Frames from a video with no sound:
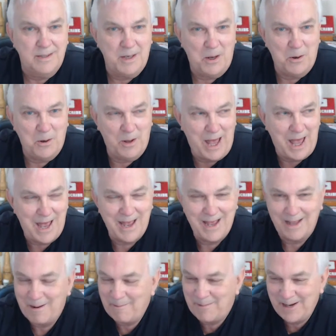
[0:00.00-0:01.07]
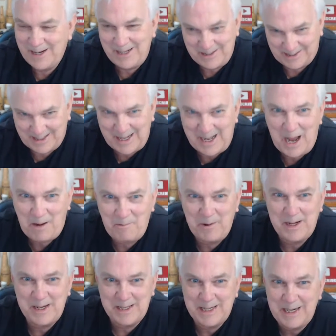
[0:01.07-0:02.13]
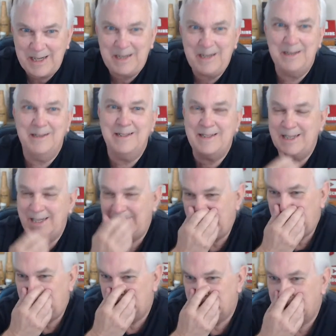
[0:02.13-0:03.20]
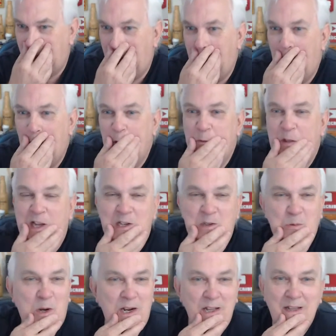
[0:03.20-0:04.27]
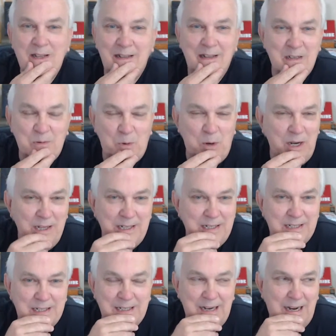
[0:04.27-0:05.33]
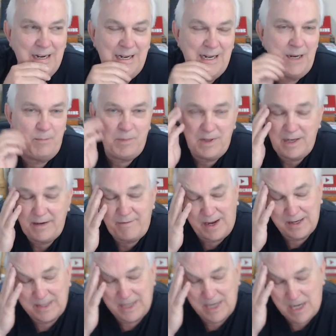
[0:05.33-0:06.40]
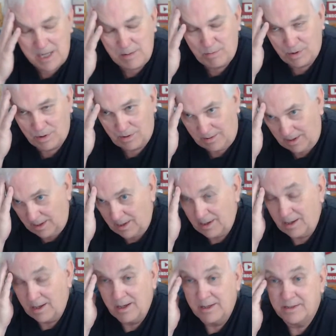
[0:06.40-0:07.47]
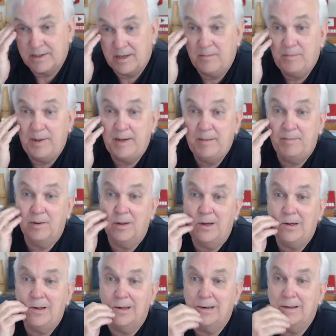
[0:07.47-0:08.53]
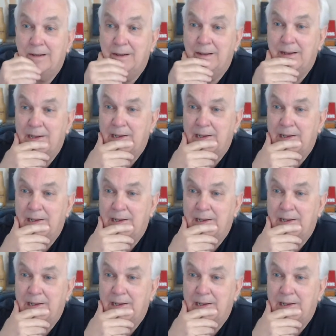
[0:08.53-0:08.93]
So, but you see how ridiculous it is. That's why these things, I can't believe how gullible some people are.